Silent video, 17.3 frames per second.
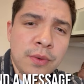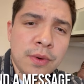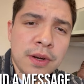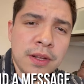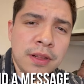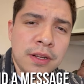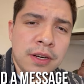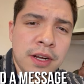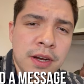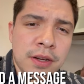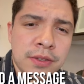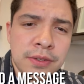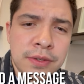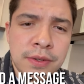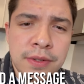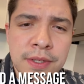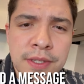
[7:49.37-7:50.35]
want to learn how to
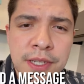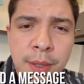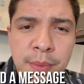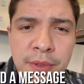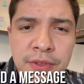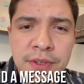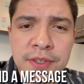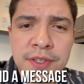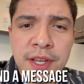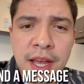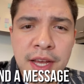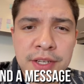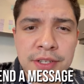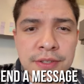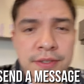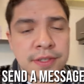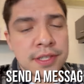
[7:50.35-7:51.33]
do this type of
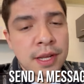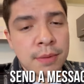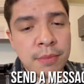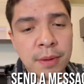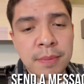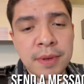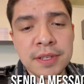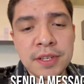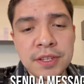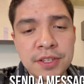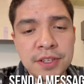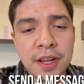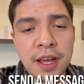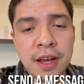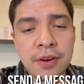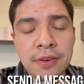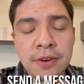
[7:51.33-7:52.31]
transactions, send me a message
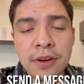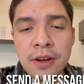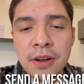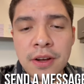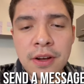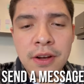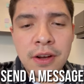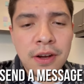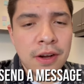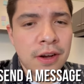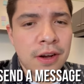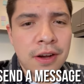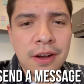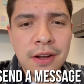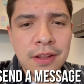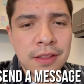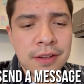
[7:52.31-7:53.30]
now.
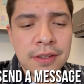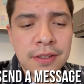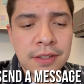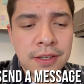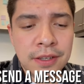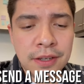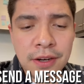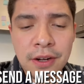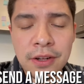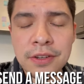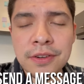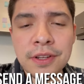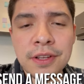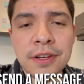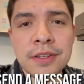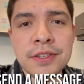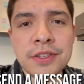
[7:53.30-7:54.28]
Literally, all you
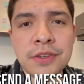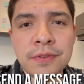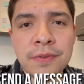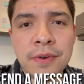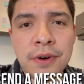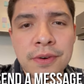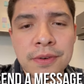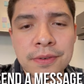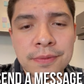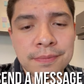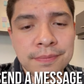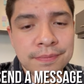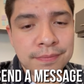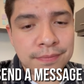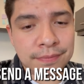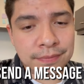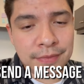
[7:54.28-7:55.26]
need is your phone
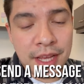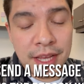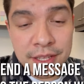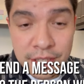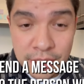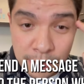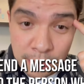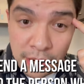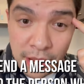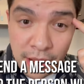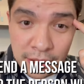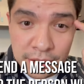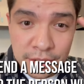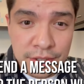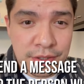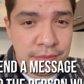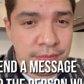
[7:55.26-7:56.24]
and some
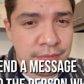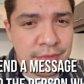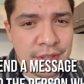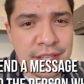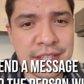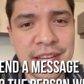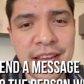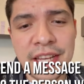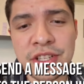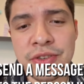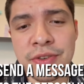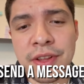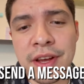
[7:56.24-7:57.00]
knowledge. Let's get you